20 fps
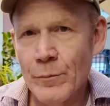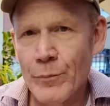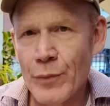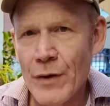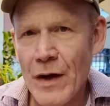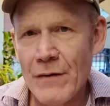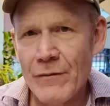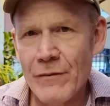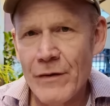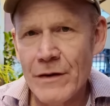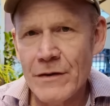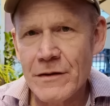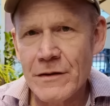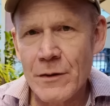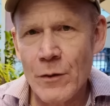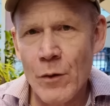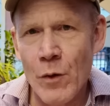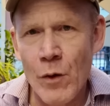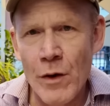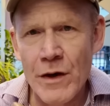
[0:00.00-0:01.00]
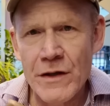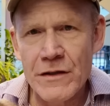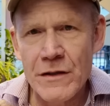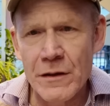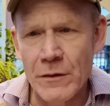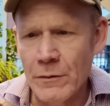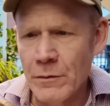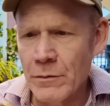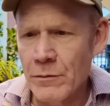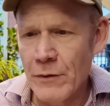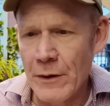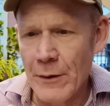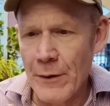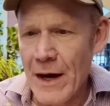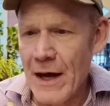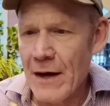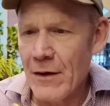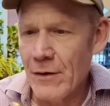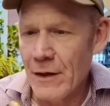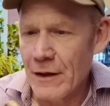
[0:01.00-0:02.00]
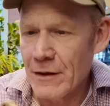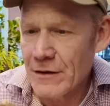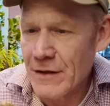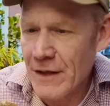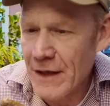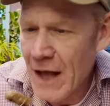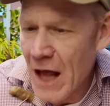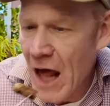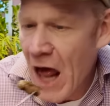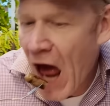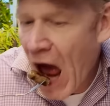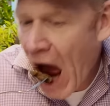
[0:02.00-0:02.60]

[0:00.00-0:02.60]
Bratwursthäusl we were at earlier today.